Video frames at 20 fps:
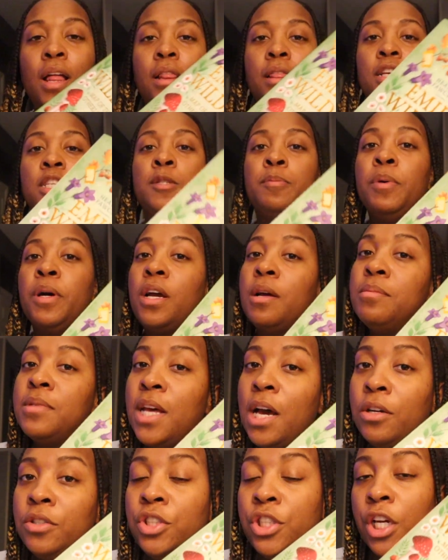This book comes
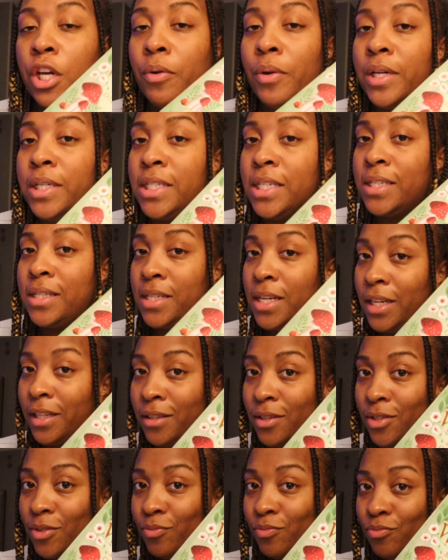out January
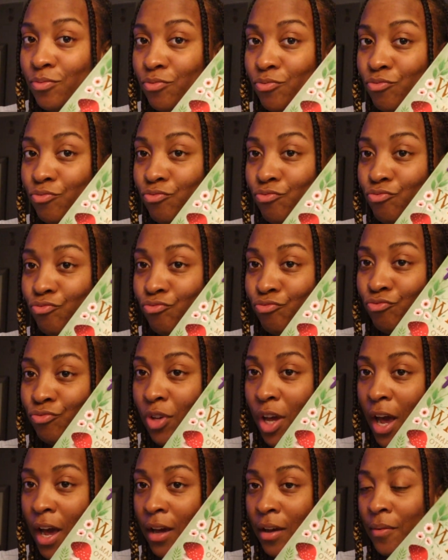16th,
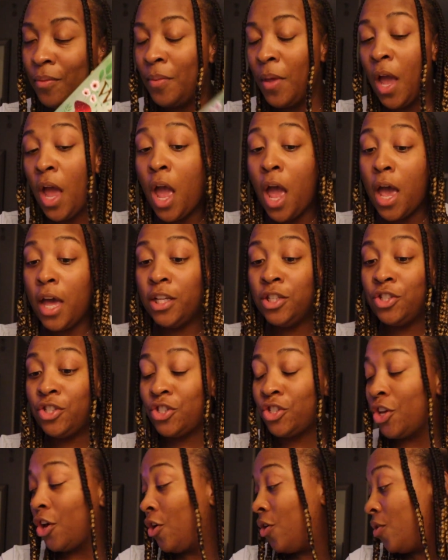okay? And
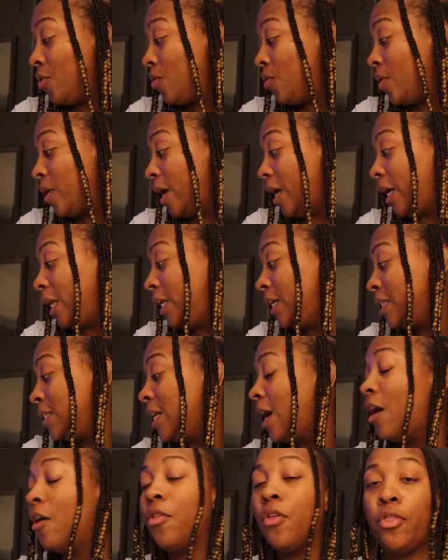so it is
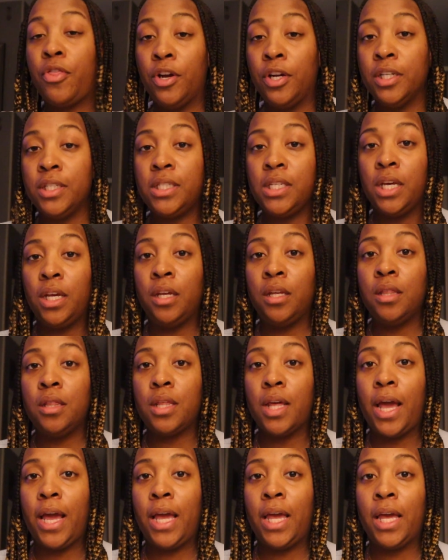now the 13th,
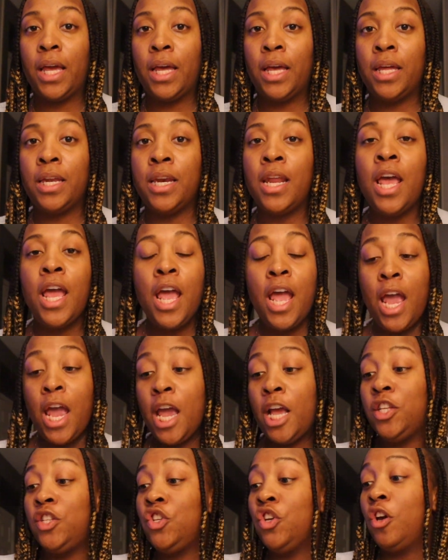and
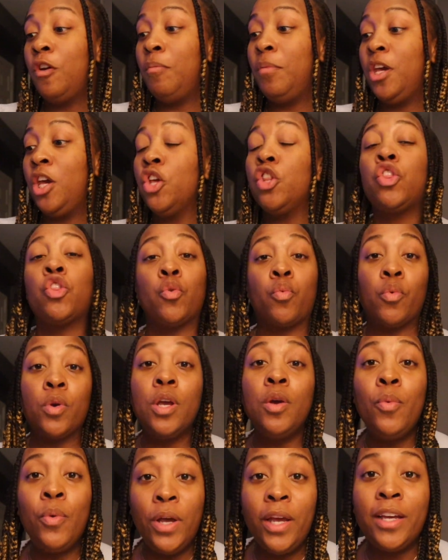it took me
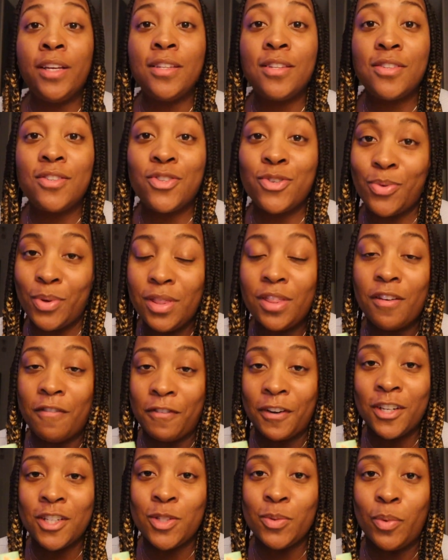3 weeks to read the
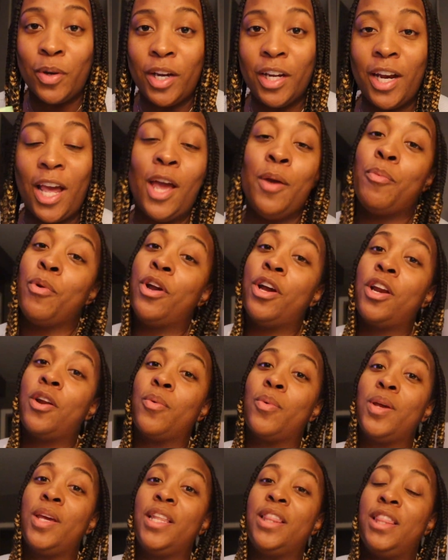first one, and we're gonna
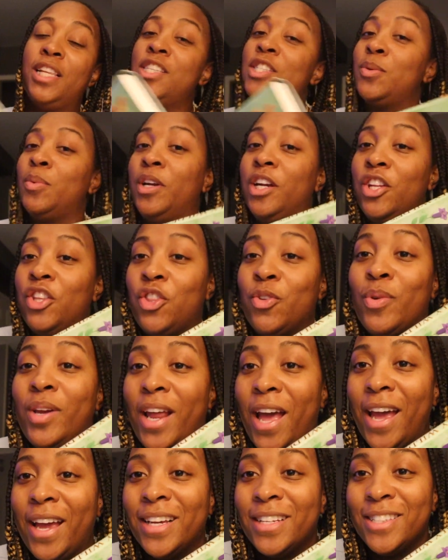read this one in 3
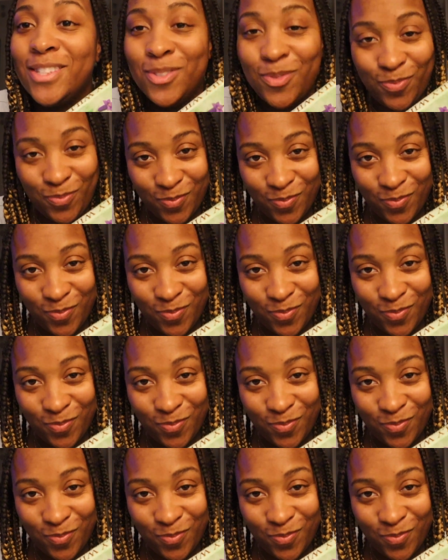days.